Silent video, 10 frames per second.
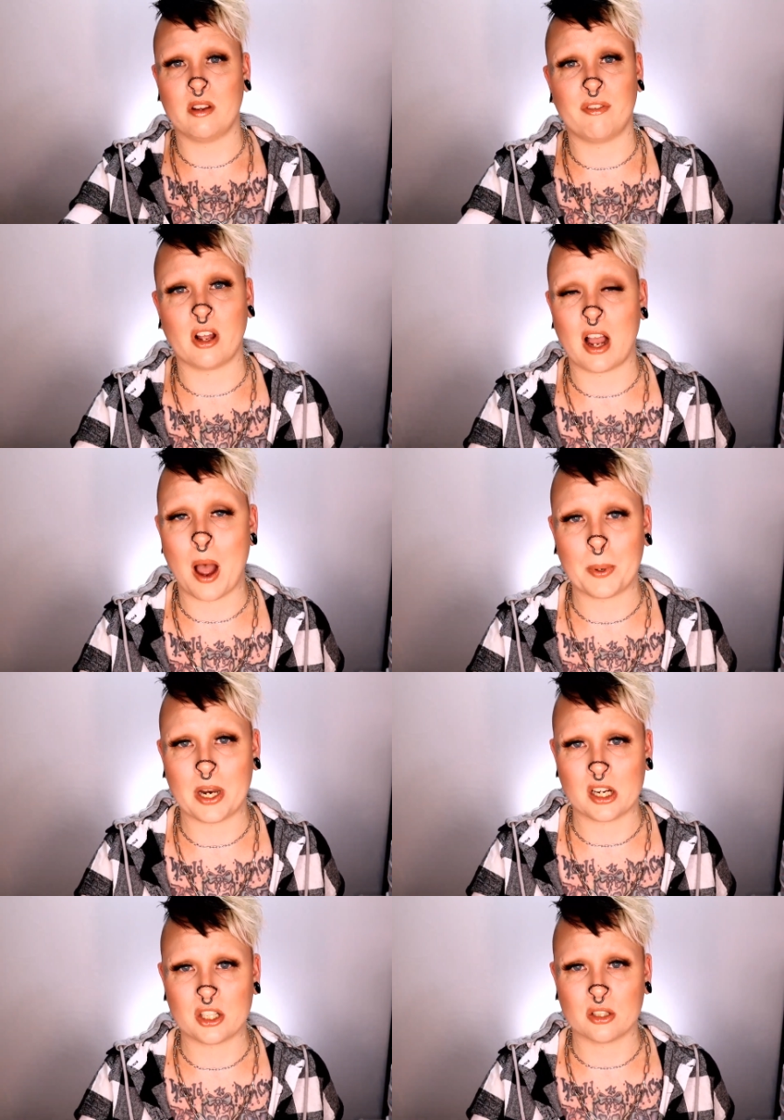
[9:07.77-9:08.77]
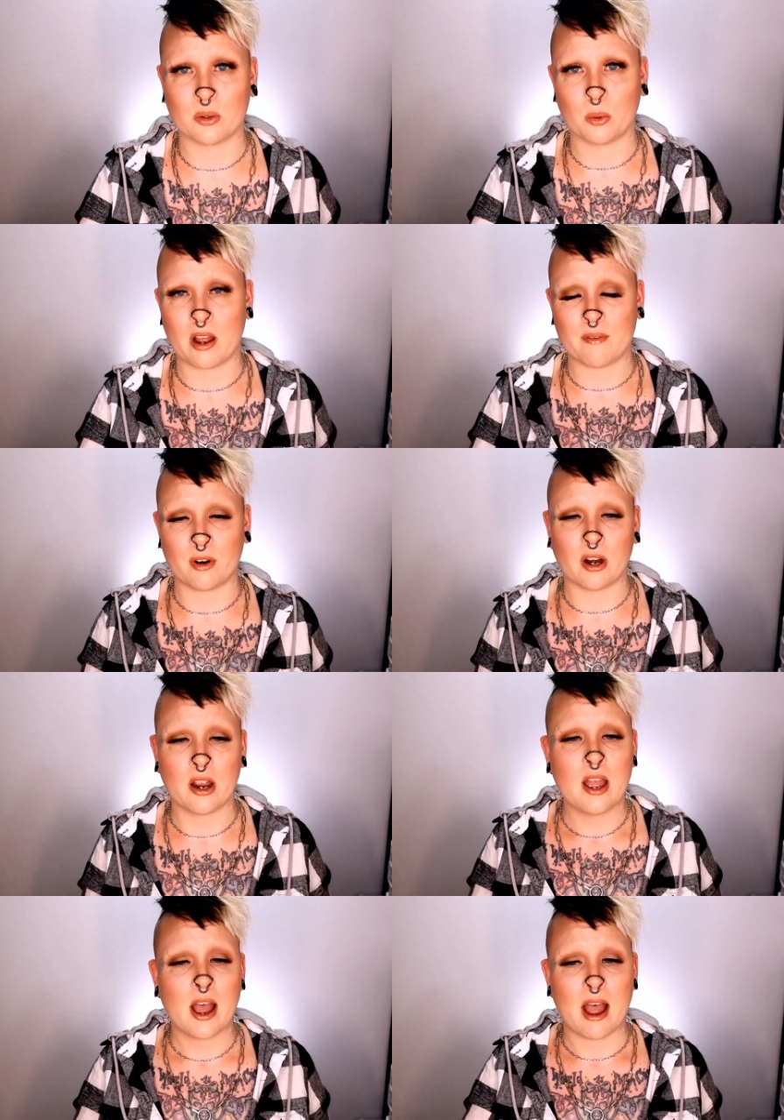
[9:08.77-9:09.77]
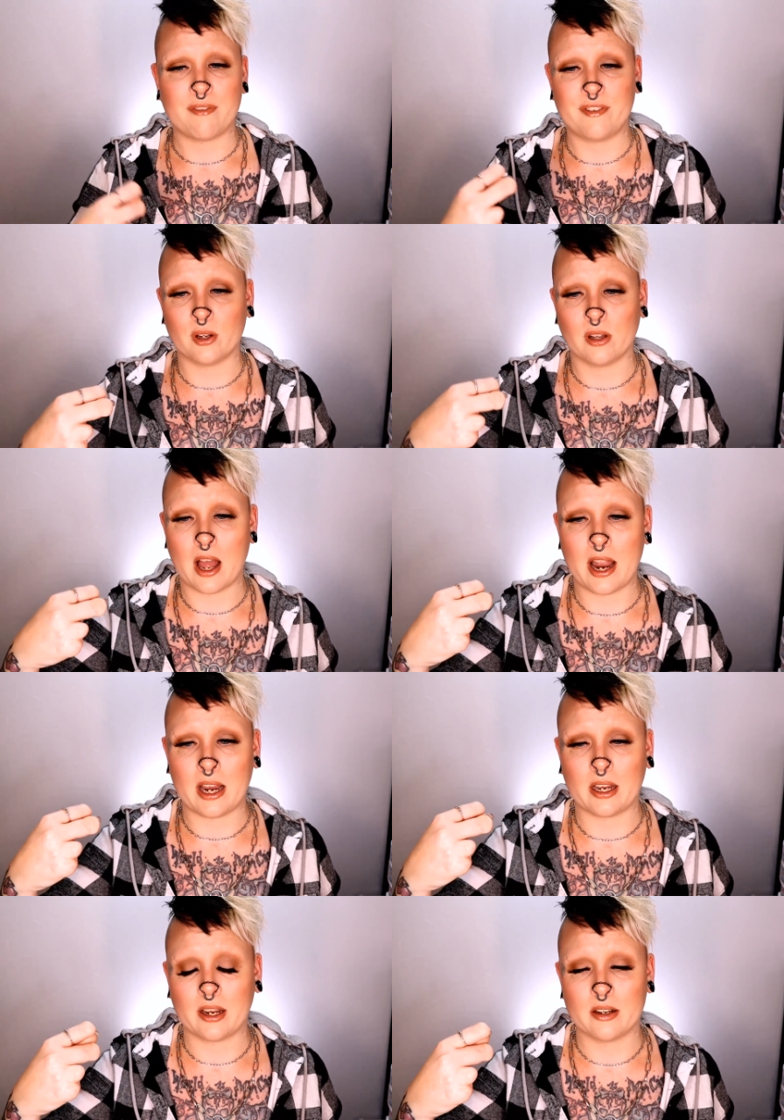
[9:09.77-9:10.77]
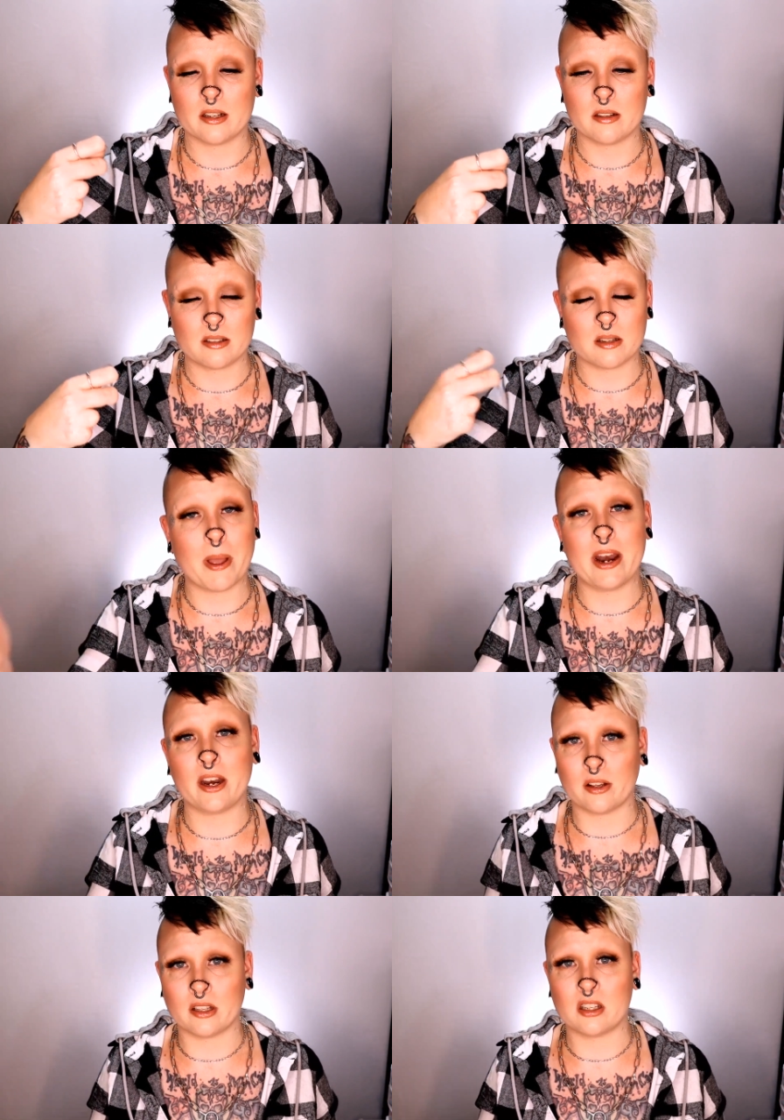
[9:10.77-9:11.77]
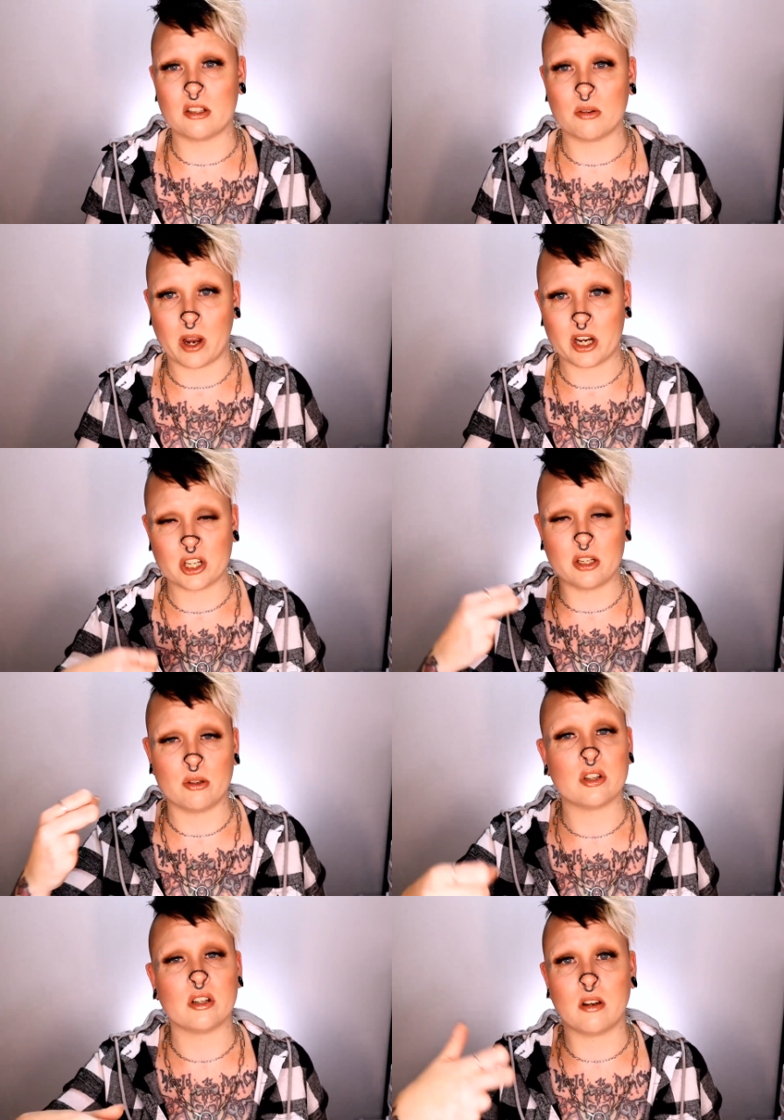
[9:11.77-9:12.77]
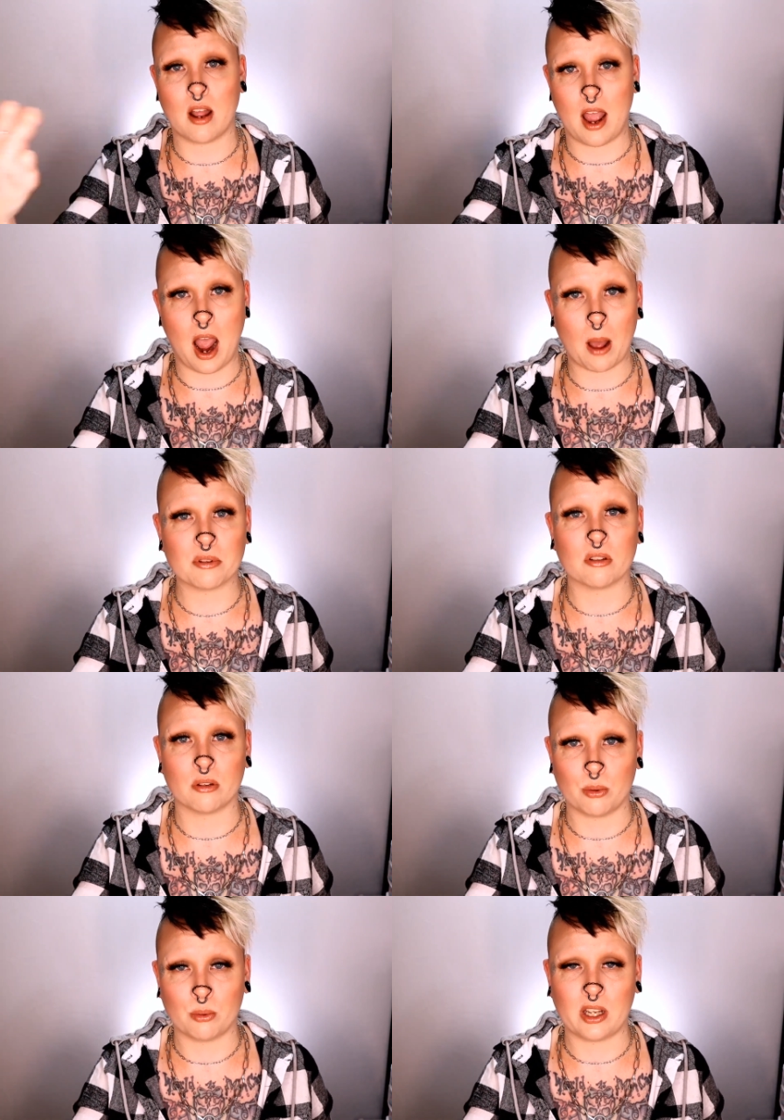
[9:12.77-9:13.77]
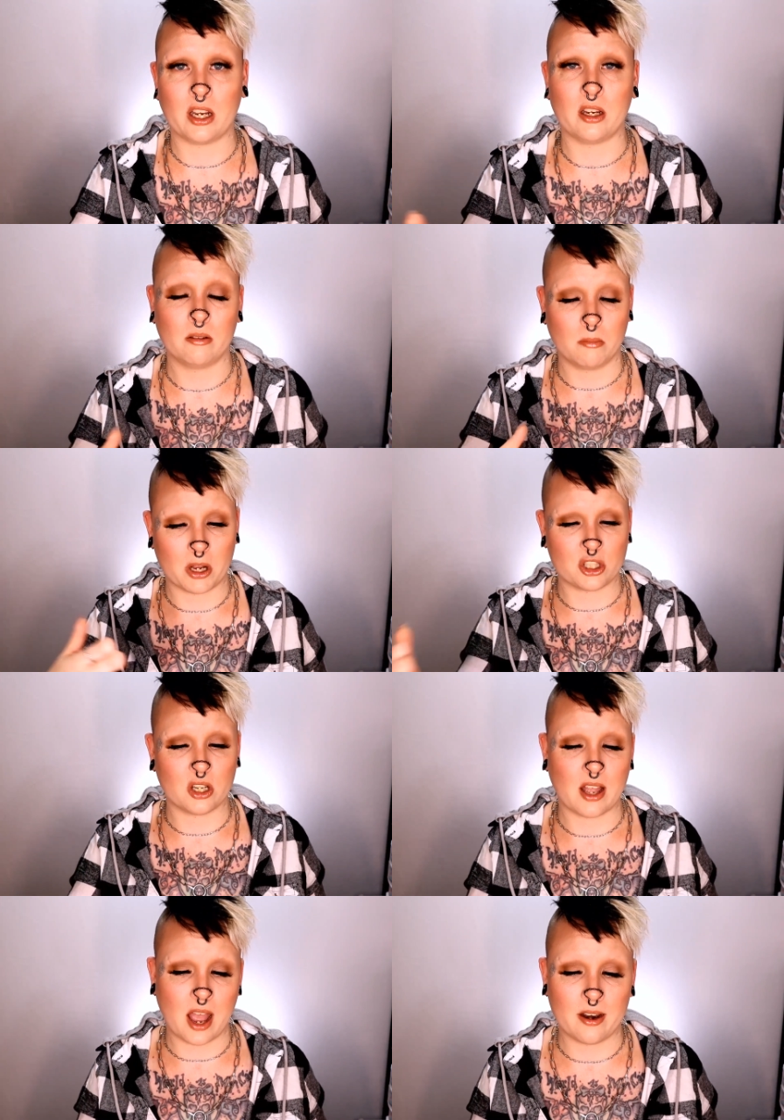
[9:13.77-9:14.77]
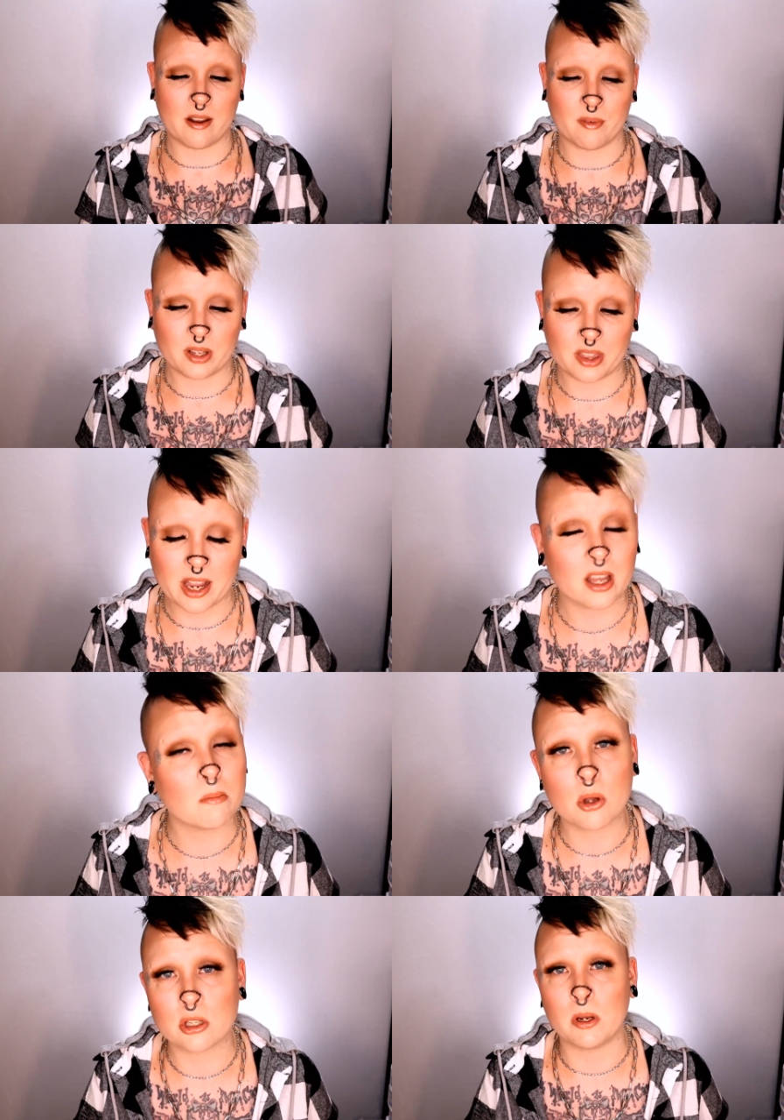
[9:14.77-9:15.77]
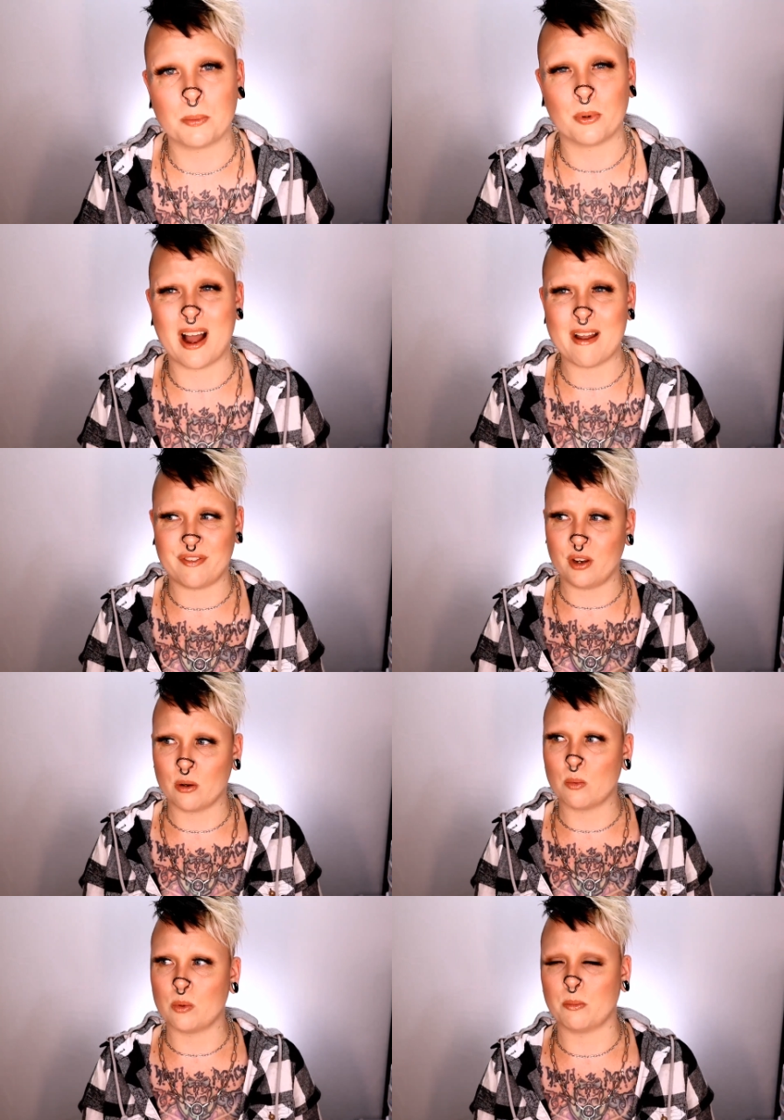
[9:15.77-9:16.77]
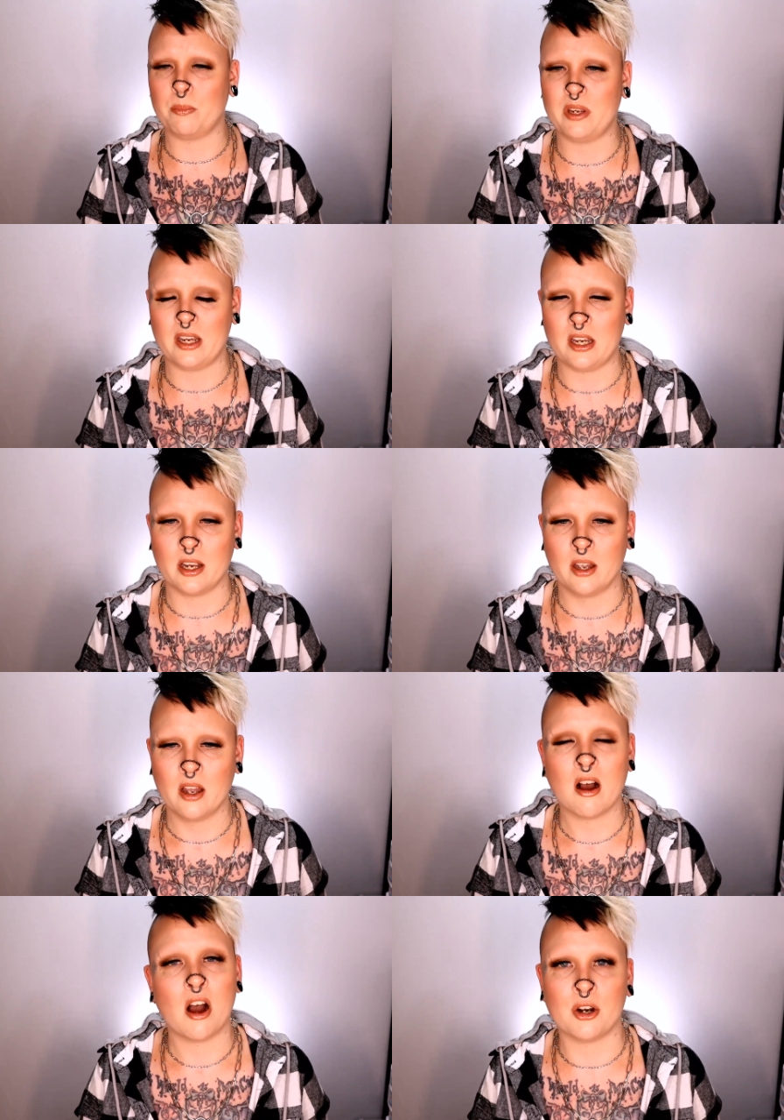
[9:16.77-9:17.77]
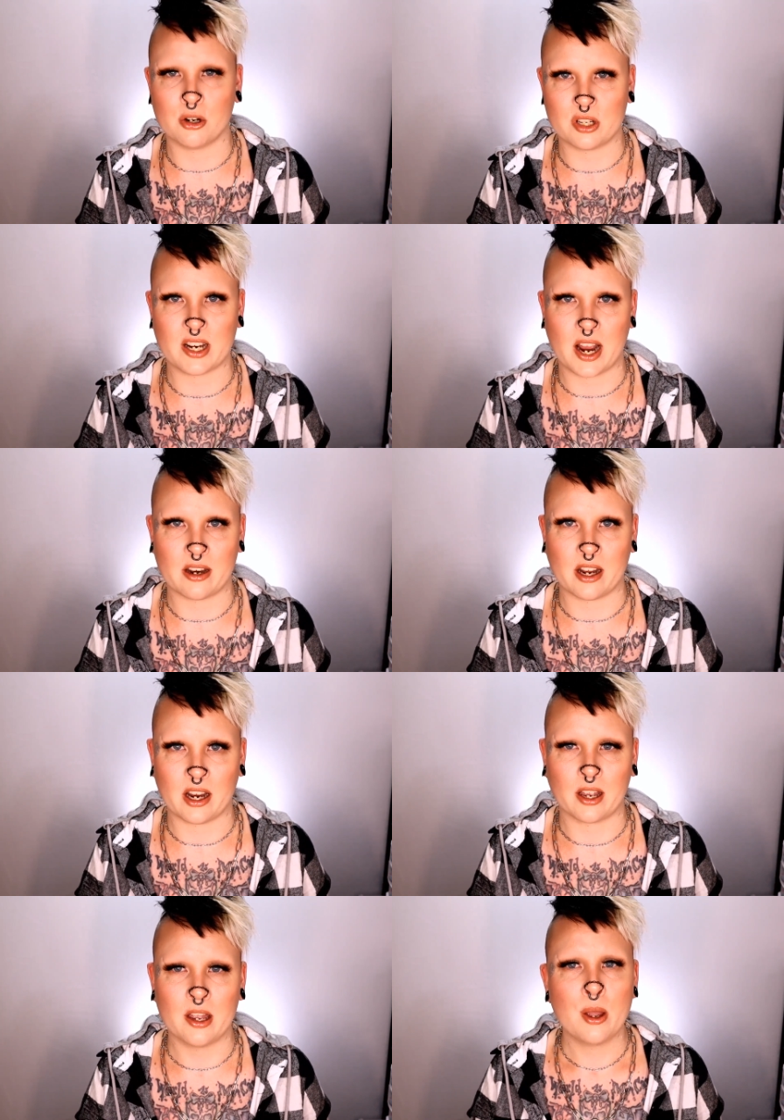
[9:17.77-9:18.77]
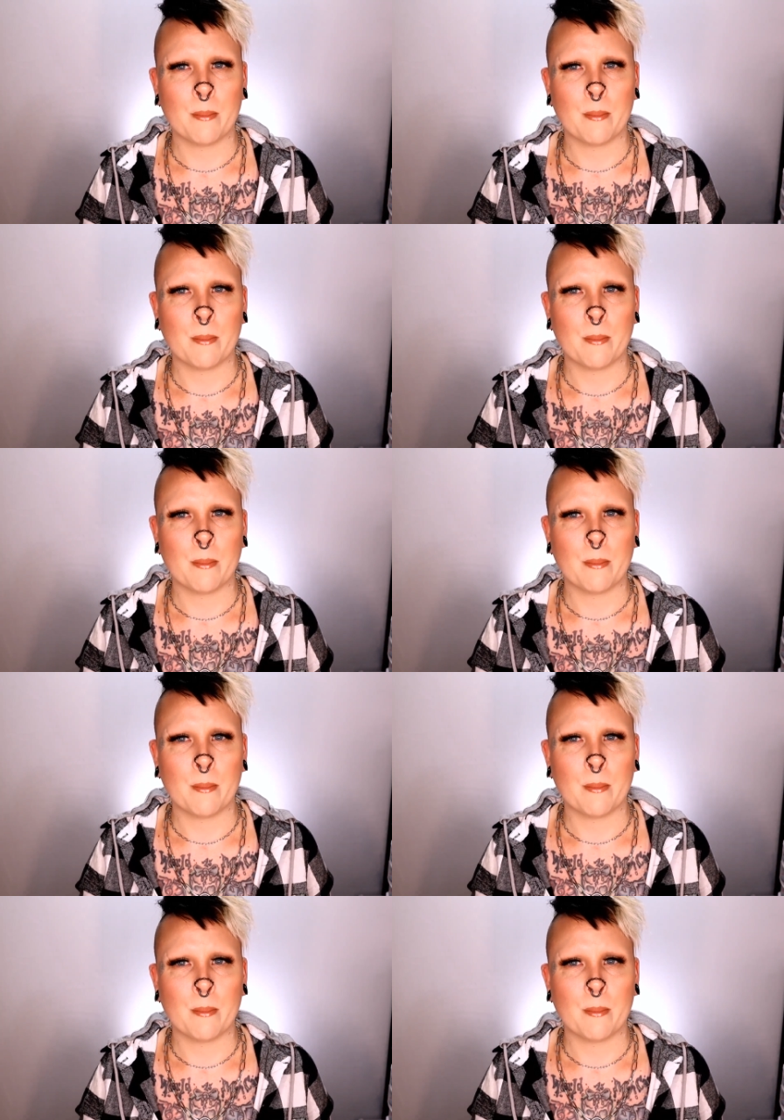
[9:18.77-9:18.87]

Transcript: different accommodations or whatever, I feel like depending on the situation, you should absolutely mention that and everything. And most people, I feel, will be understanding,